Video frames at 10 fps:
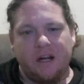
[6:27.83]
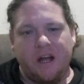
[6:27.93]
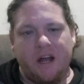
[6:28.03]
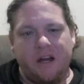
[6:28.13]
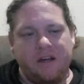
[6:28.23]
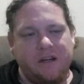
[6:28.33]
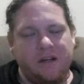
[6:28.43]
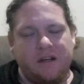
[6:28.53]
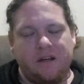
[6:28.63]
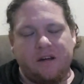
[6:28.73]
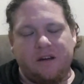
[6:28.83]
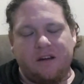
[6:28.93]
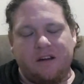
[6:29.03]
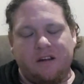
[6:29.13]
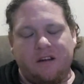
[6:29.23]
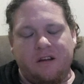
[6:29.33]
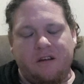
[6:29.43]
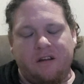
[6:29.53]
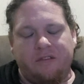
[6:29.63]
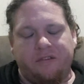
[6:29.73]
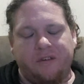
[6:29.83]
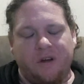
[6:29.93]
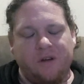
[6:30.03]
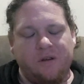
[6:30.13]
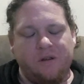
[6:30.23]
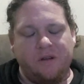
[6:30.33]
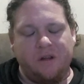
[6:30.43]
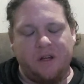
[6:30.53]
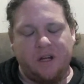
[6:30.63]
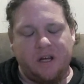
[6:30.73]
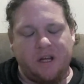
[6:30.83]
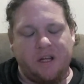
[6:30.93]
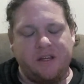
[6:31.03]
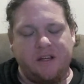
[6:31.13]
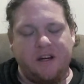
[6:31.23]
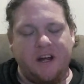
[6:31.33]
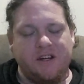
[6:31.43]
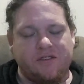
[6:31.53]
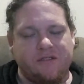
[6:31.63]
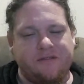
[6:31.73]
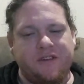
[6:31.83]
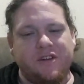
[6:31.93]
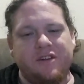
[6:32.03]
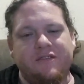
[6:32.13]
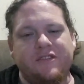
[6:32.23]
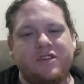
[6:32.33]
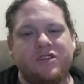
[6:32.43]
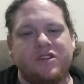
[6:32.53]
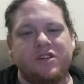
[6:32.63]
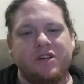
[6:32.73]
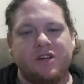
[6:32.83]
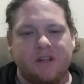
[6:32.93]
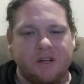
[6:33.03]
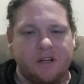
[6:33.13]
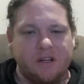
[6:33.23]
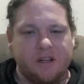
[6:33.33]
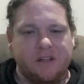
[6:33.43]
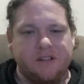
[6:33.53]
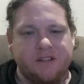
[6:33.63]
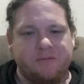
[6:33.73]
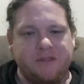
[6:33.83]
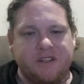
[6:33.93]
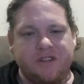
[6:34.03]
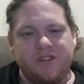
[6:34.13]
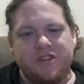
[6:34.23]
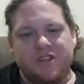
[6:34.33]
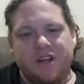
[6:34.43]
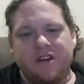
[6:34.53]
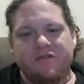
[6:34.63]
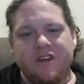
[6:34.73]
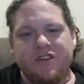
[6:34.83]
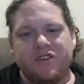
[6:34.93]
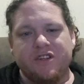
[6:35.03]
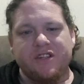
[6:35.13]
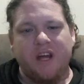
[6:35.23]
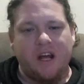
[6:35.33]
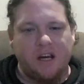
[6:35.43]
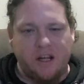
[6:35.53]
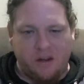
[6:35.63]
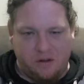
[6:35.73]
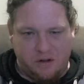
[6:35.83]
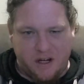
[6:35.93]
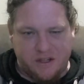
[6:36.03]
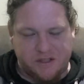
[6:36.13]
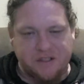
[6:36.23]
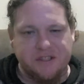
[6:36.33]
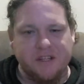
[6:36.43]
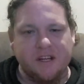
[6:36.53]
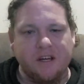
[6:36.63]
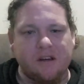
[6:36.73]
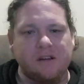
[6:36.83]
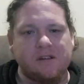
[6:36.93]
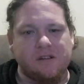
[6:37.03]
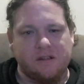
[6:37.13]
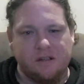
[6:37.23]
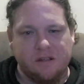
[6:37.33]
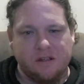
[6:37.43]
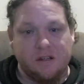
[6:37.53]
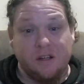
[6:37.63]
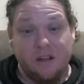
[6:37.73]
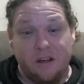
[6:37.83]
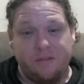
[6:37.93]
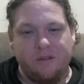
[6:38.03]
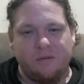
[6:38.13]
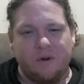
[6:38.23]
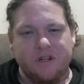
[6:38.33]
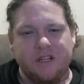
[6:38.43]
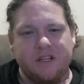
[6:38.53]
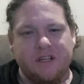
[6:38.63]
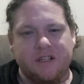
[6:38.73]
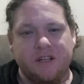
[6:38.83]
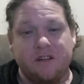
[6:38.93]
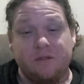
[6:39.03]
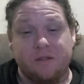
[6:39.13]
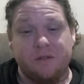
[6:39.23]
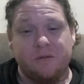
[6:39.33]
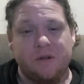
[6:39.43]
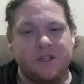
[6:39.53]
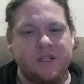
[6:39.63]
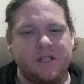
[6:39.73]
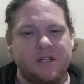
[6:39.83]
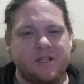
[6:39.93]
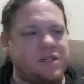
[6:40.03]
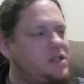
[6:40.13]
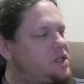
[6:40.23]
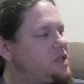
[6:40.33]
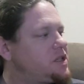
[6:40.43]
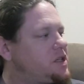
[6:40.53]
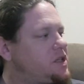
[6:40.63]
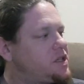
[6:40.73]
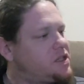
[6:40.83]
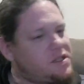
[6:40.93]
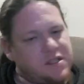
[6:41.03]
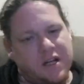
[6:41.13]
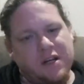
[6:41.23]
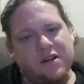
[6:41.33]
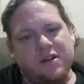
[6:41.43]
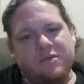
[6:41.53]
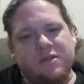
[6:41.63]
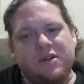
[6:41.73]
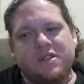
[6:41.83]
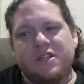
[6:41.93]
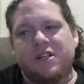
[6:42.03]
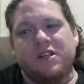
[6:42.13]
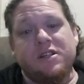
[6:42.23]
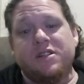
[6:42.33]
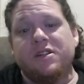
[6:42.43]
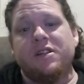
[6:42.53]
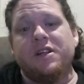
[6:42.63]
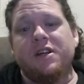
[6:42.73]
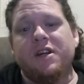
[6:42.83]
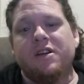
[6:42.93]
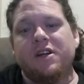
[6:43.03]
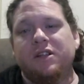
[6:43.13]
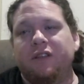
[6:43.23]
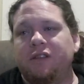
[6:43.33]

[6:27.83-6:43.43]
And through the nature of the universe, this message is going to reach exactly who needs to see it. If you're watching this and you're still watching this, take note of what I said, because you need to hear it.